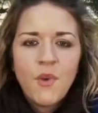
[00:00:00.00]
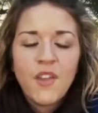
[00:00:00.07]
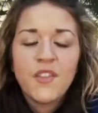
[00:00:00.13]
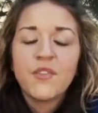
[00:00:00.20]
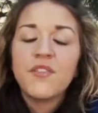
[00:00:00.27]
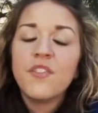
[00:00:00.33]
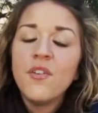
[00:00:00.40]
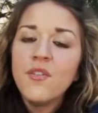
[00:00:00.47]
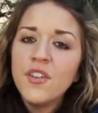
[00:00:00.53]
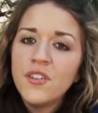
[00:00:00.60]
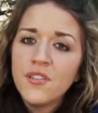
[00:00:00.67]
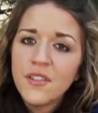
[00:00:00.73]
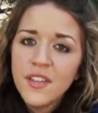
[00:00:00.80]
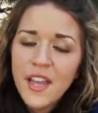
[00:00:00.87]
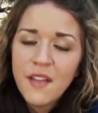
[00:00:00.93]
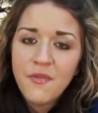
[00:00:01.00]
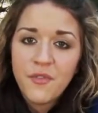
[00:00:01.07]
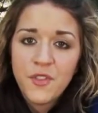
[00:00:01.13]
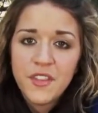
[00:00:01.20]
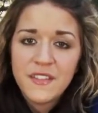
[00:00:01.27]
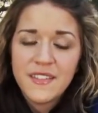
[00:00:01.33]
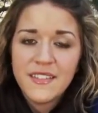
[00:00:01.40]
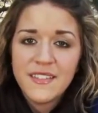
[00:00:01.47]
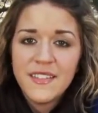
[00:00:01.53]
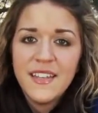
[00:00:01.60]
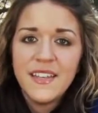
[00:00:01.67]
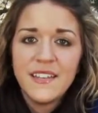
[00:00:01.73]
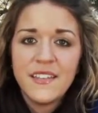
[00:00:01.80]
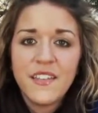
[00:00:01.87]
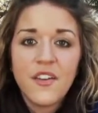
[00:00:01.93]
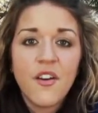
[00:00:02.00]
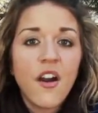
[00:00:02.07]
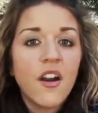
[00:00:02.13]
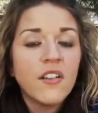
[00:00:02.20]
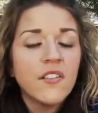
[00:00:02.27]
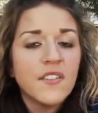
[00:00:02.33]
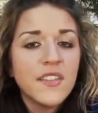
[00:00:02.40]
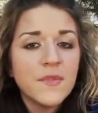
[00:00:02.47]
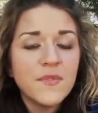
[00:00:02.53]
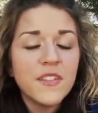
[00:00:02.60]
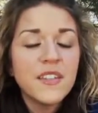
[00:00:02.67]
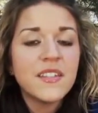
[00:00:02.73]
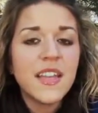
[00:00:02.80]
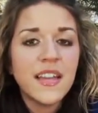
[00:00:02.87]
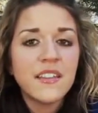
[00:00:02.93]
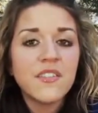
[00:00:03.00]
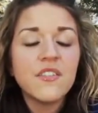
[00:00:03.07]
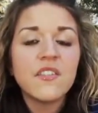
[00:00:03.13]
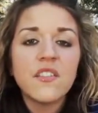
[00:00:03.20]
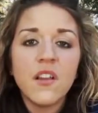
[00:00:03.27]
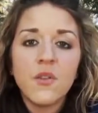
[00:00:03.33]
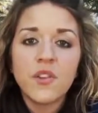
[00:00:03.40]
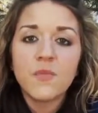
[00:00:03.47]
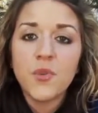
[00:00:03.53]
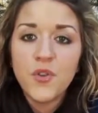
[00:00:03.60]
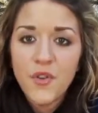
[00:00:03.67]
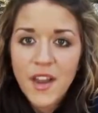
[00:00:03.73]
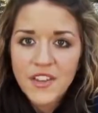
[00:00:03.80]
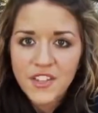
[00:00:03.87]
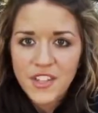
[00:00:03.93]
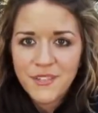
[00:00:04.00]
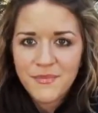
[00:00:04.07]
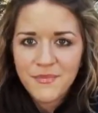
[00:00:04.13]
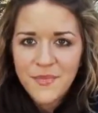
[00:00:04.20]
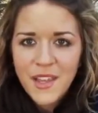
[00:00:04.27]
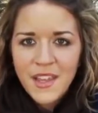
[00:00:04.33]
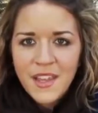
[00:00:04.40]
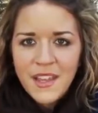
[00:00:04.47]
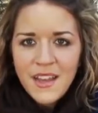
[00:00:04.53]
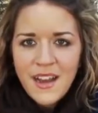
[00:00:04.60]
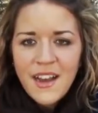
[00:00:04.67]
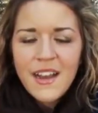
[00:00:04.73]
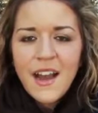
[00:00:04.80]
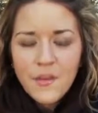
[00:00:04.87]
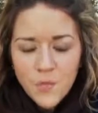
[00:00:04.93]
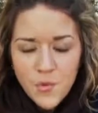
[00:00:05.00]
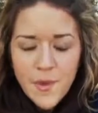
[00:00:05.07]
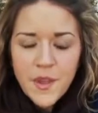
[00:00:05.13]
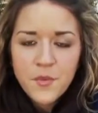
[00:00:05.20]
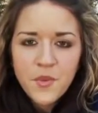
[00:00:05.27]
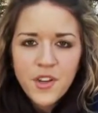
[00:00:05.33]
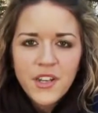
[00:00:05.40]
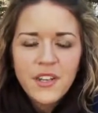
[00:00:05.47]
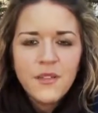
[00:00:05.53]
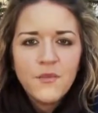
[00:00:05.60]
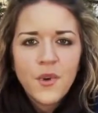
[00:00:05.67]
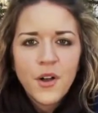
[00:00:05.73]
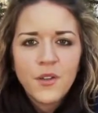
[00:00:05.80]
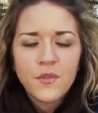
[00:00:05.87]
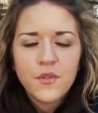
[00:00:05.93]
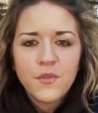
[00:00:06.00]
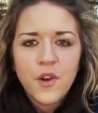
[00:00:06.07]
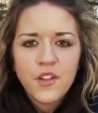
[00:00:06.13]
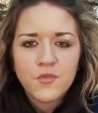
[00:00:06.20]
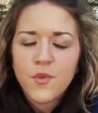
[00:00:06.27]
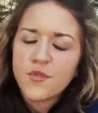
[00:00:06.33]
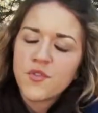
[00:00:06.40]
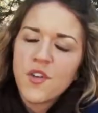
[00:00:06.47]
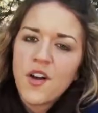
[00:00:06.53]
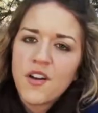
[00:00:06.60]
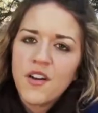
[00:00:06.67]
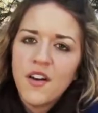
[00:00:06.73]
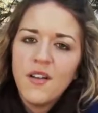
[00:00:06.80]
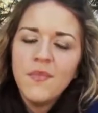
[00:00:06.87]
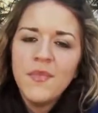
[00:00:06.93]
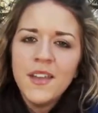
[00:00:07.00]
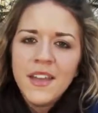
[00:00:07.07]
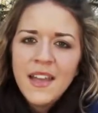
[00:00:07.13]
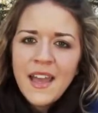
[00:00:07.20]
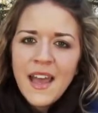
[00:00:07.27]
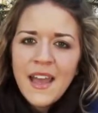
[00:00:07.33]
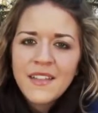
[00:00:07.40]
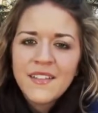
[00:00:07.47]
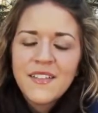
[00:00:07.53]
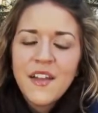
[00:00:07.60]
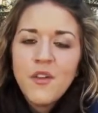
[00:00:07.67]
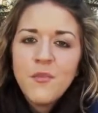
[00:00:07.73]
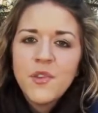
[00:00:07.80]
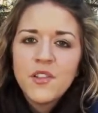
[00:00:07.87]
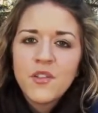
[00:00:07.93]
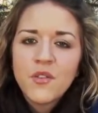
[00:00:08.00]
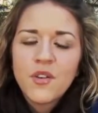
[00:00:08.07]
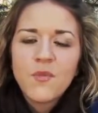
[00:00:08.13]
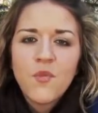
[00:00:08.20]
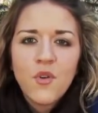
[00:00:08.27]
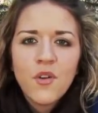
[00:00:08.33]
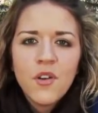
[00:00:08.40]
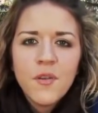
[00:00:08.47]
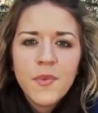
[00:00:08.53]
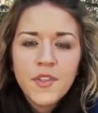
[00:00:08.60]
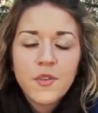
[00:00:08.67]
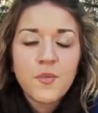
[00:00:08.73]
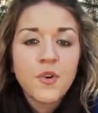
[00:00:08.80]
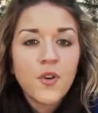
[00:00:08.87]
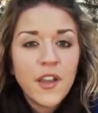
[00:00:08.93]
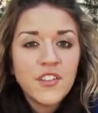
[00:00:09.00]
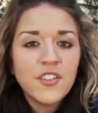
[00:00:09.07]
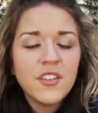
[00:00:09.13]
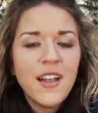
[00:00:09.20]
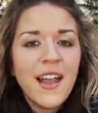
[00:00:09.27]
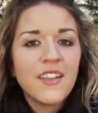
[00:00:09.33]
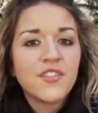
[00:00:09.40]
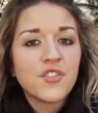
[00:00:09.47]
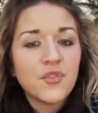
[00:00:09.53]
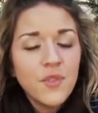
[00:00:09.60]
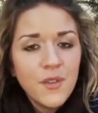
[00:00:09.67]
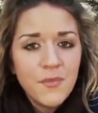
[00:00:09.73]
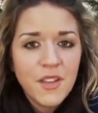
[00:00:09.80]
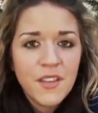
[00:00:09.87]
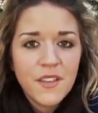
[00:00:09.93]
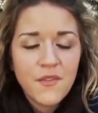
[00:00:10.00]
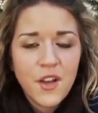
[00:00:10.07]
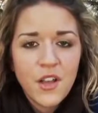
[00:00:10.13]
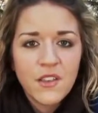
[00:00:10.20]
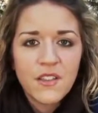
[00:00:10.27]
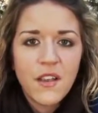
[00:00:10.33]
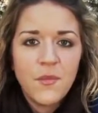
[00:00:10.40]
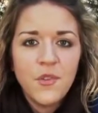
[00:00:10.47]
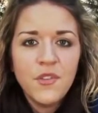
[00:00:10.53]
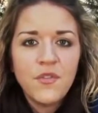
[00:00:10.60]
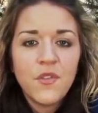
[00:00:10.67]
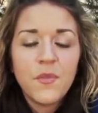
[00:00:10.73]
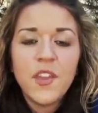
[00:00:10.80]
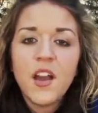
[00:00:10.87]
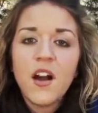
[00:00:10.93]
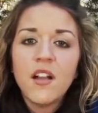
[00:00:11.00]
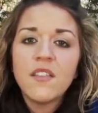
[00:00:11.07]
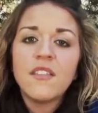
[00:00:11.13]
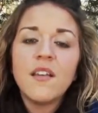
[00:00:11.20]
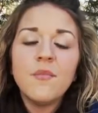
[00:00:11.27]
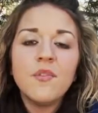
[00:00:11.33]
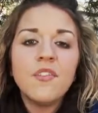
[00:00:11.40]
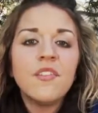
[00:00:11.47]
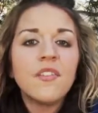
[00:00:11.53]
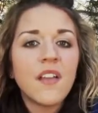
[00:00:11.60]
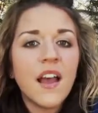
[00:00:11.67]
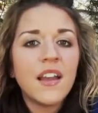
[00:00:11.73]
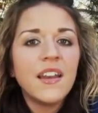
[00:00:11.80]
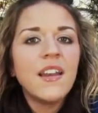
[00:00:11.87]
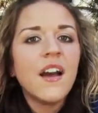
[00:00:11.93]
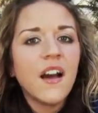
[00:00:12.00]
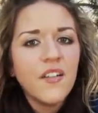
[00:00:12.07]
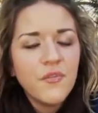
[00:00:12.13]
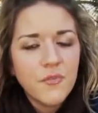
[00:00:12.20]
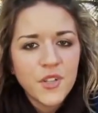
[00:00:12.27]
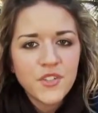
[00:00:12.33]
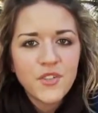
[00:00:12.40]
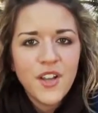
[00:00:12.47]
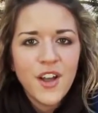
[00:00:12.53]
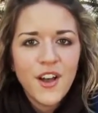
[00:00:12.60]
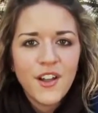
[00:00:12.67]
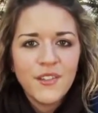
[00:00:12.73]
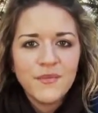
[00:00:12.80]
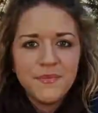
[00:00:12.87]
While there's no cure yet for this disease, there are steps to take to slow its progression. Hi, I'm Rebecca Brayton and welcome to WatchMojo.com, and today we'll be learning more about the progression and treatments of Alzheimer's from the Alzheimer's Society of Montreal.